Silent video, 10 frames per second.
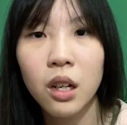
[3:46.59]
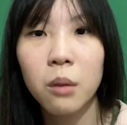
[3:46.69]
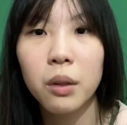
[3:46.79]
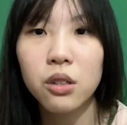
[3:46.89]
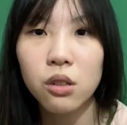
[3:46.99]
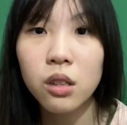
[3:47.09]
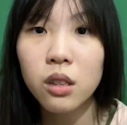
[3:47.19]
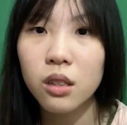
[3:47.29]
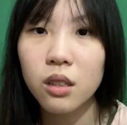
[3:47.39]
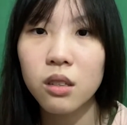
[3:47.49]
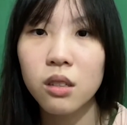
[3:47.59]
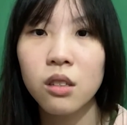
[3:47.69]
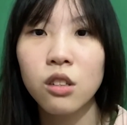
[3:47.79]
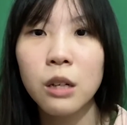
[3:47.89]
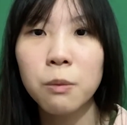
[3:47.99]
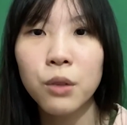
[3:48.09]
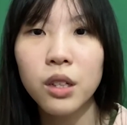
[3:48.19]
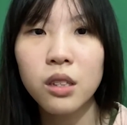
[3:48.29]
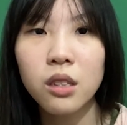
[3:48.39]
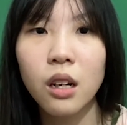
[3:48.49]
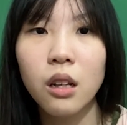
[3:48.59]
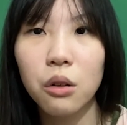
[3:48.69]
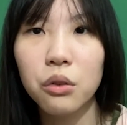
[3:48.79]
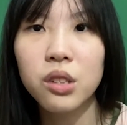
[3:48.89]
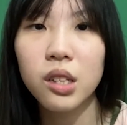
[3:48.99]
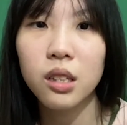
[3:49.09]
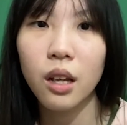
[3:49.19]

By joining this, you can practice in a low-stakes